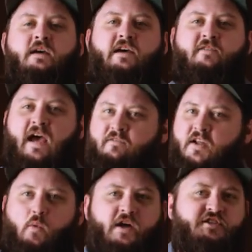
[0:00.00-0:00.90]
If you have any
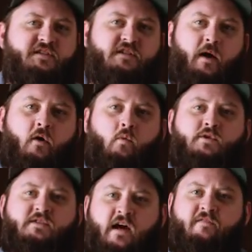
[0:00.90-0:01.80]
questions about
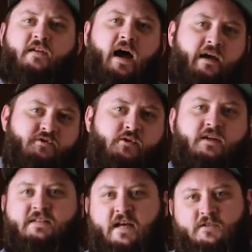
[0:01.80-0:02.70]
Wüsthof knives or
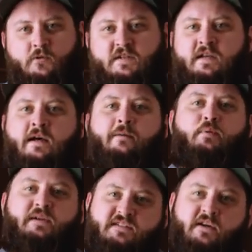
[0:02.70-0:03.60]
accessories,
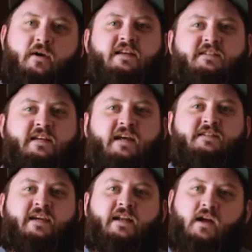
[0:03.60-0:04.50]
please don't hesitate
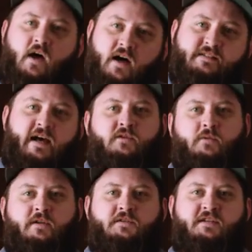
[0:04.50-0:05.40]
to get in contact
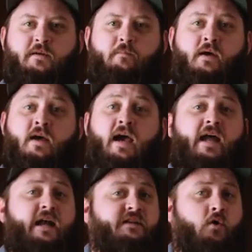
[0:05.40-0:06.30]
with our team.
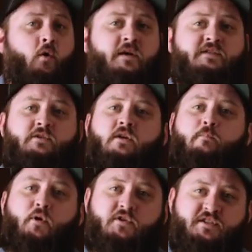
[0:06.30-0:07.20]
And as always, you can
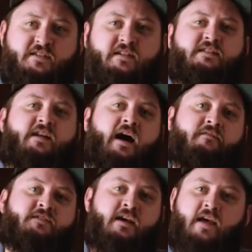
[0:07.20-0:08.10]
purchase these
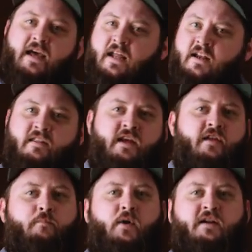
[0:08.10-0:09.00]
knives and any of the
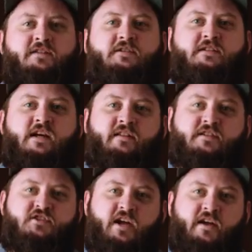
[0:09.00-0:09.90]
other products you see on
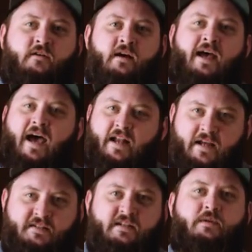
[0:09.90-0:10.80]
this channel at
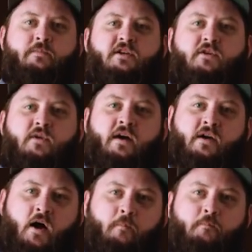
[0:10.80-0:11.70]

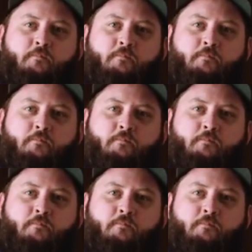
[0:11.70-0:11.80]
atbbq.com.